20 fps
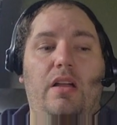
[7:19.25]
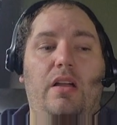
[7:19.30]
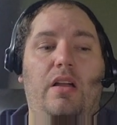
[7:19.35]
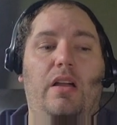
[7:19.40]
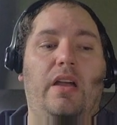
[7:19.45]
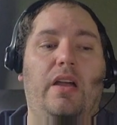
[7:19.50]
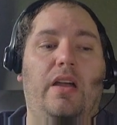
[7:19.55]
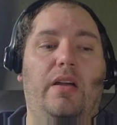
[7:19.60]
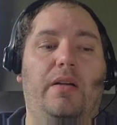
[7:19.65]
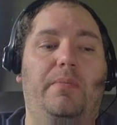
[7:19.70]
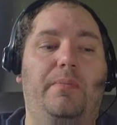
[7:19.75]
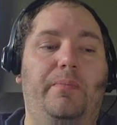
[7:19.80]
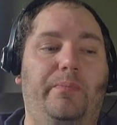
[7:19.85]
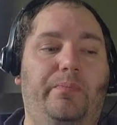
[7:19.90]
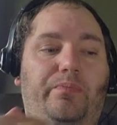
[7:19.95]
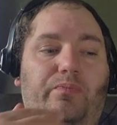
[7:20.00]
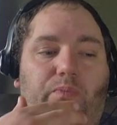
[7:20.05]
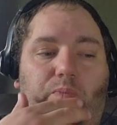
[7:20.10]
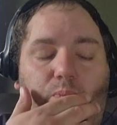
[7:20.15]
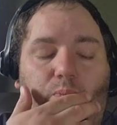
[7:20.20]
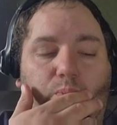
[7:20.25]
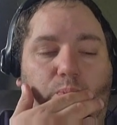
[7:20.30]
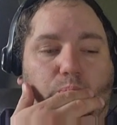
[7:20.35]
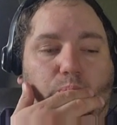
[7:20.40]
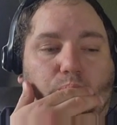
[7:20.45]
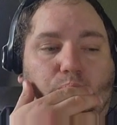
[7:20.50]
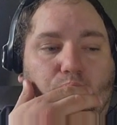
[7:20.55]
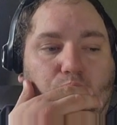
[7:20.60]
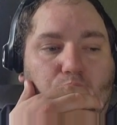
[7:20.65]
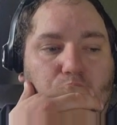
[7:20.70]
And
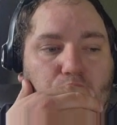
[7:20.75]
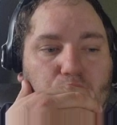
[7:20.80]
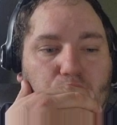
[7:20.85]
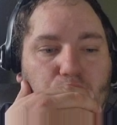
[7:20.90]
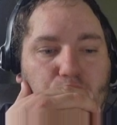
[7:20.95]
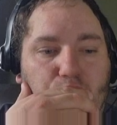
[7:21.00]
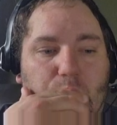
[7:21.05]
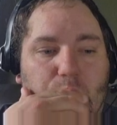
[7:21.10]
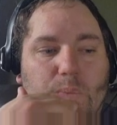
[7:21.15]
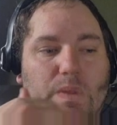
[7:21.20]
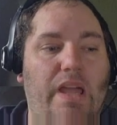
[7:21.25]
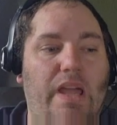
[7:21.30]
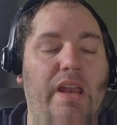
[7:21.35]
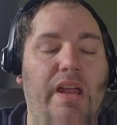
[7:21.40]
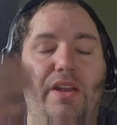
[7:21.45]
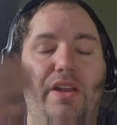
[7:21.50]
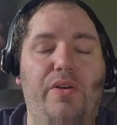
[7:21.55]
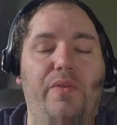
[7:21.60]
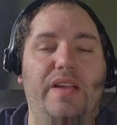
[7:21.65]
I know